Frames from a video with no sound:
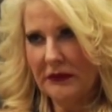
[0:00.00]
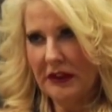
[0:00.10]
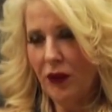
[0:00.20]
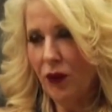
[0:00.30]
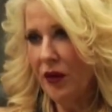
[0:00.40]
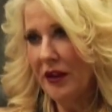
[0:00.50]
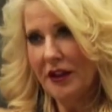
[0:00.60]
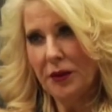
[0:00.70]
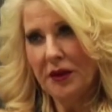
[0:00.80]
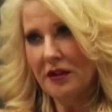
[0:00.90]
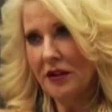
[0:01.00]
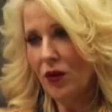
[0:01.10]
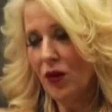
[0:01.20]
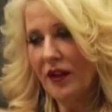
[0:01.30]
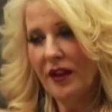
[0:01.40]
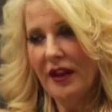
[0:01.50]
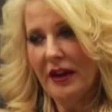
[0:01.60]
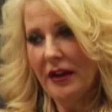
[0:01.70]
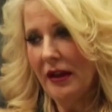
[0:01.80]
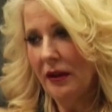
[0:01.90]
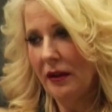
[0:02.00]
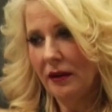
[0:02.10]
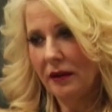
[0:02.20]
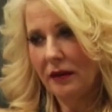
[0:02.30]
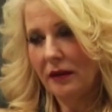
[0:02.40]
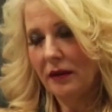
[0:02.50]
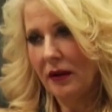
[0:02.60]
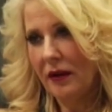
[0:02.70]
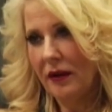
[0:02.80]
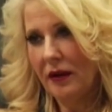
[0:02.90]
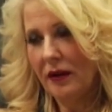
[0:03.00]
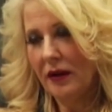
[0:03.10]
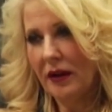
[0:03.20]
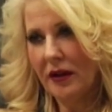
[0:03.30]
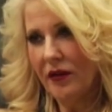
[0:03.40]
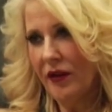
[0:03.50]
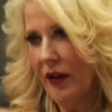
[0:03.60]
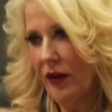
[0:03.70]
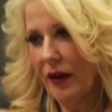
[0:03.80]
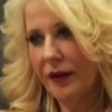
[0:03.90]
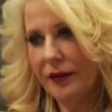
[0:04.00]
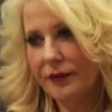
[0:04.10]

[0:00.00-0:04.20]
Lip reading: It really depends on what they need. It can vary.